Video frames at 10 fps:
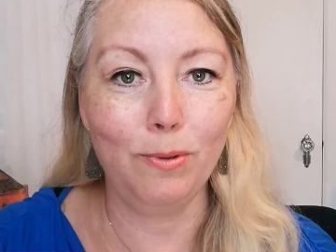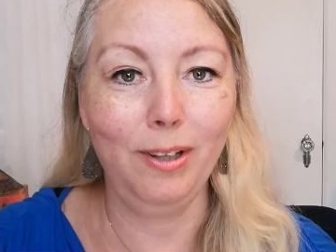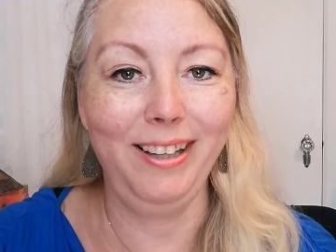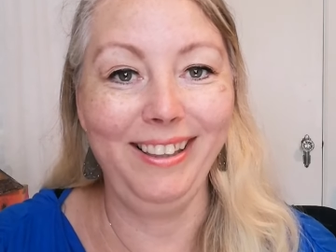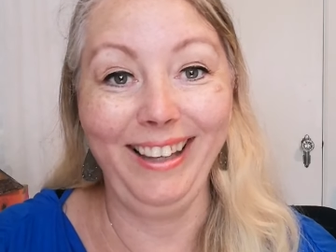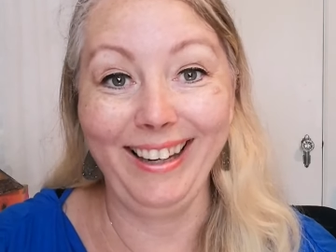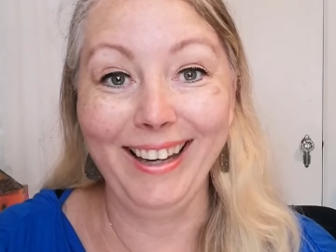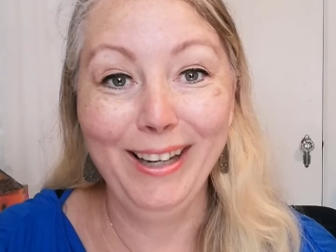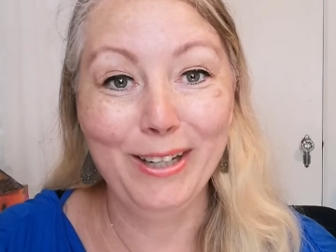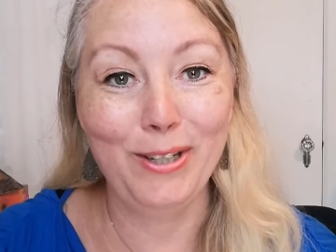really like,
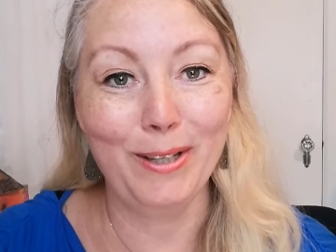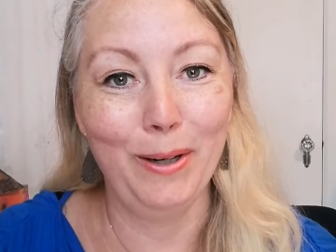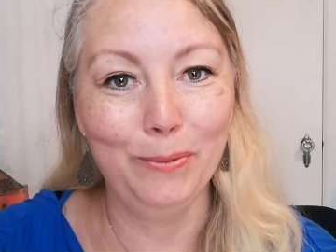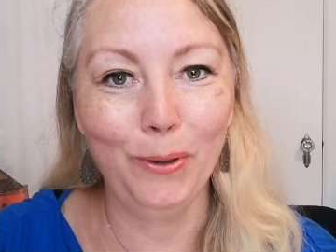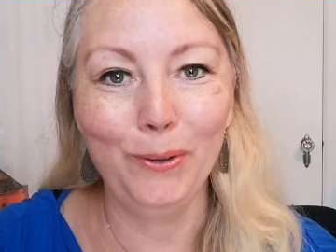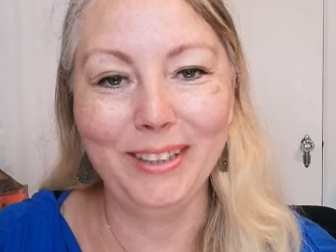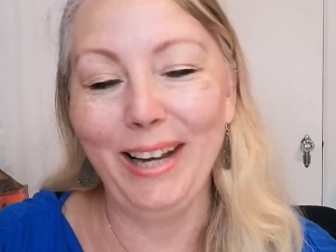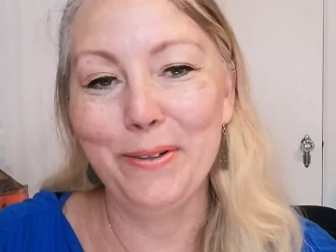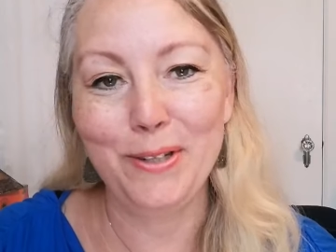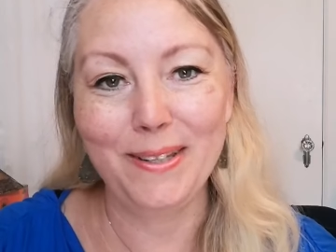she's on a roll
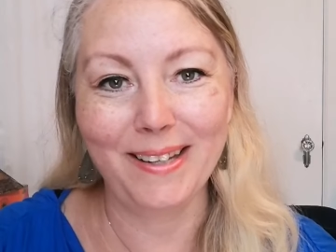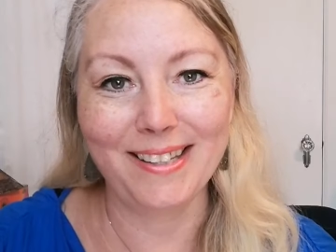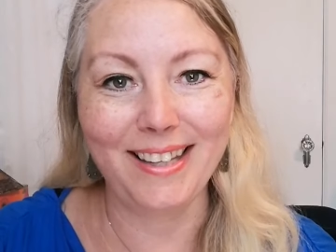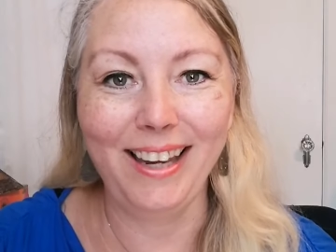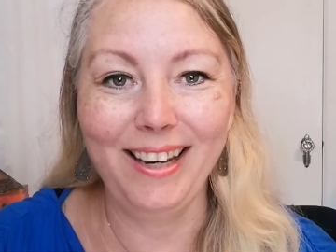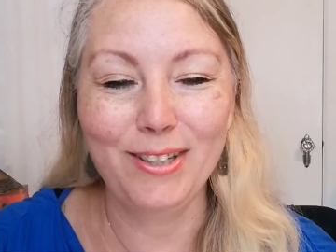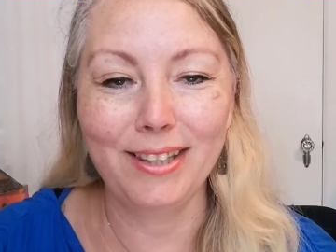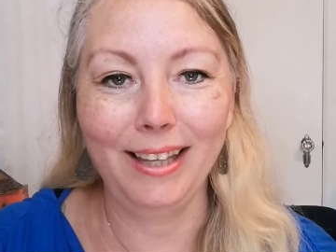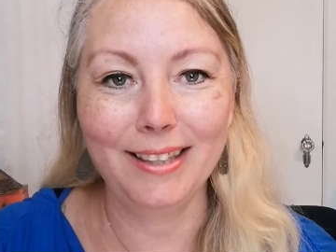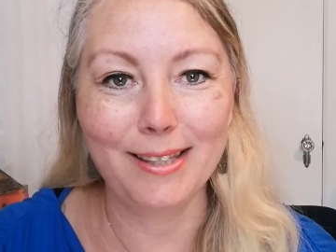now and she's excited.
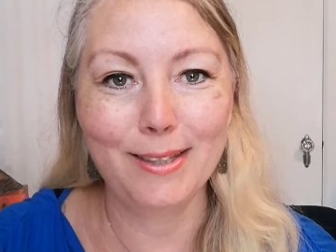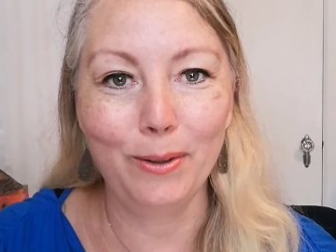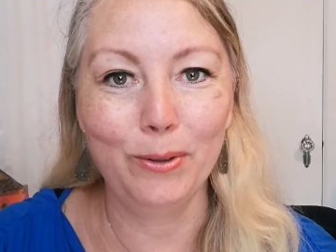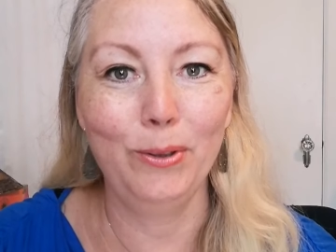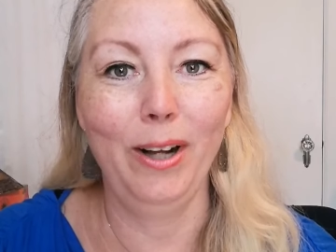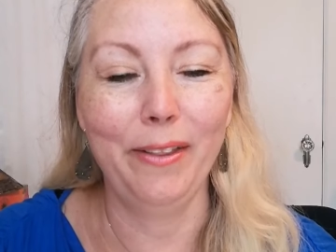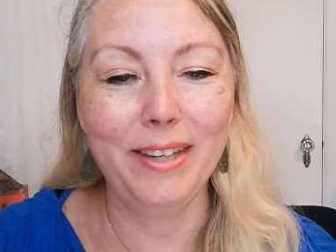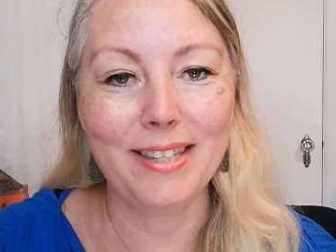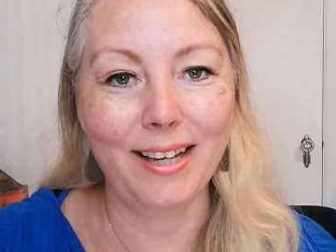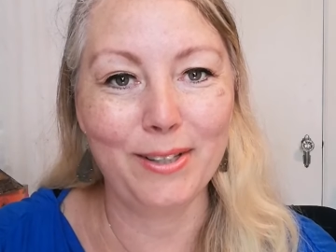She's like, this is so cool. All
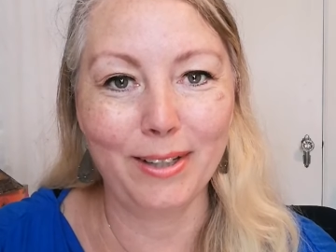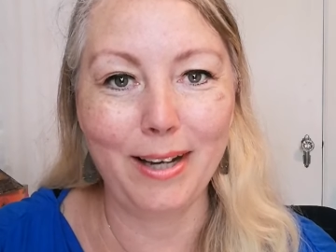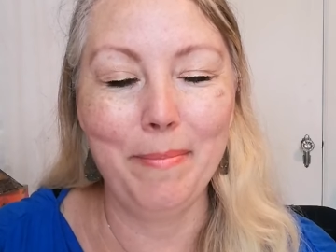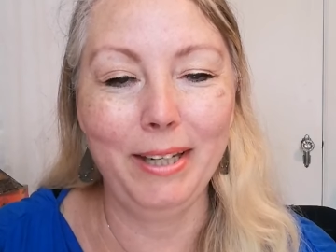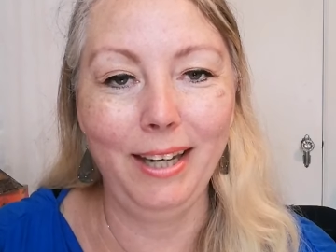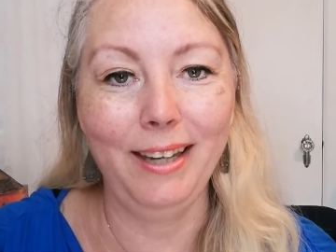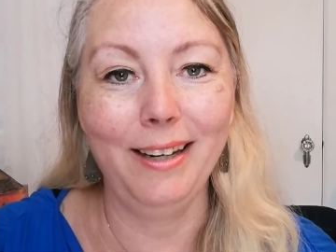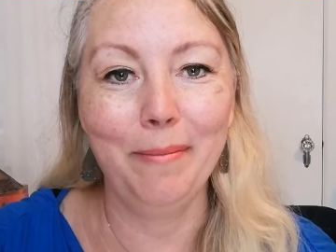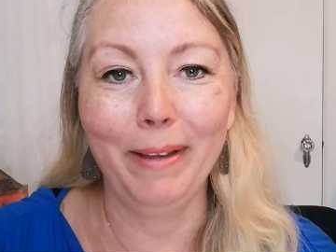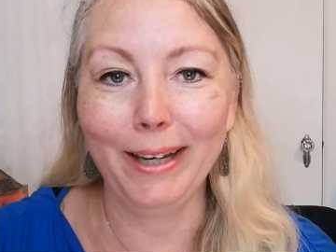these things are coming in.
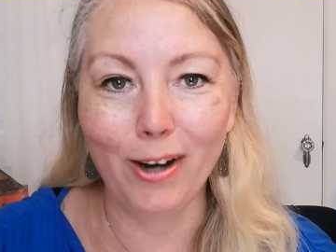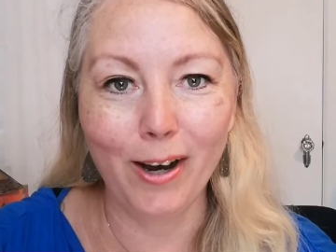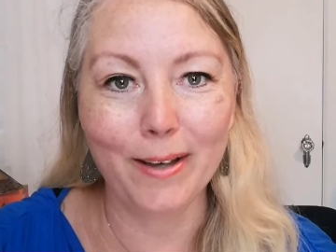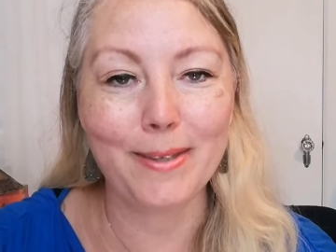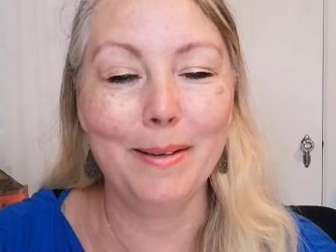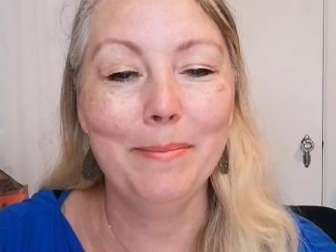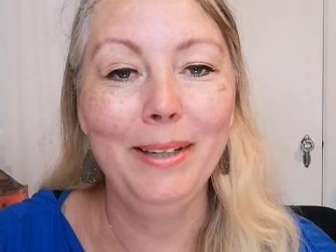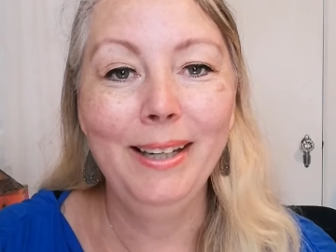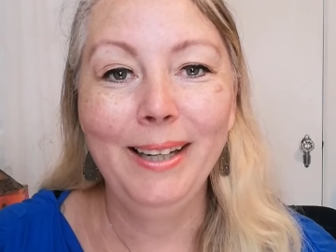And I'm like, awesome.